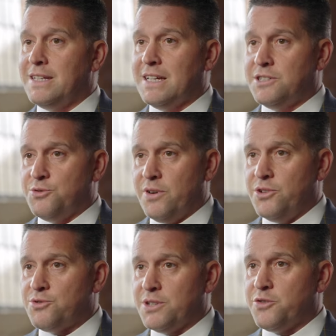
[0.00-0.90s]
a
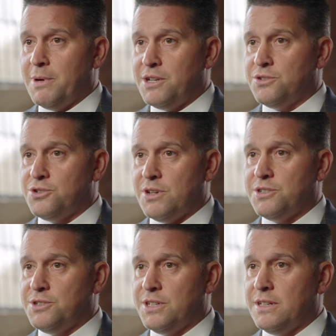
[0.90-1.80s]
data-driven transformation
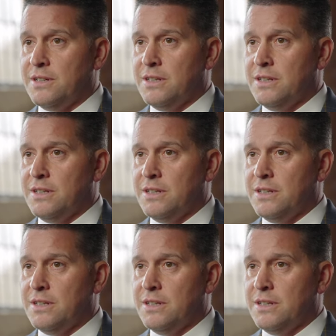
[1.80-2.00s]
strategy.